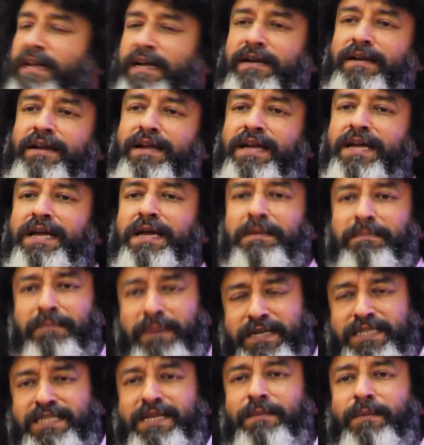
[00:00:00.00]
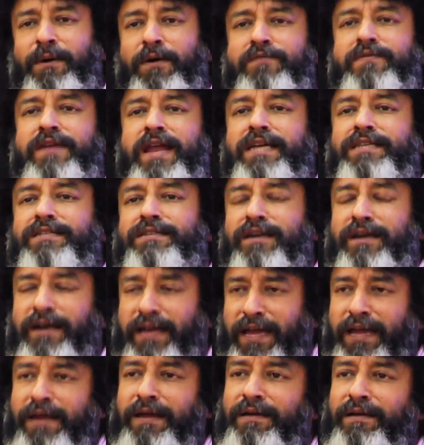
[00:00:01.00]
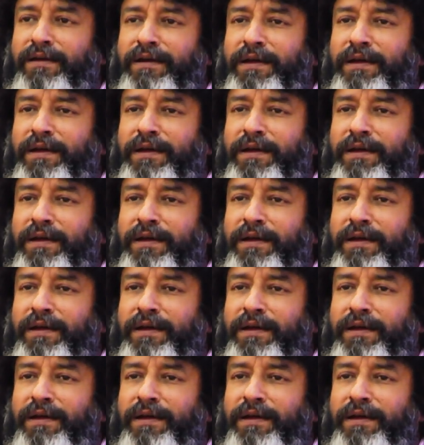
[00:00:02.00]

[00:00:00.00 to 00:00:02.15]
that. But somehow next day,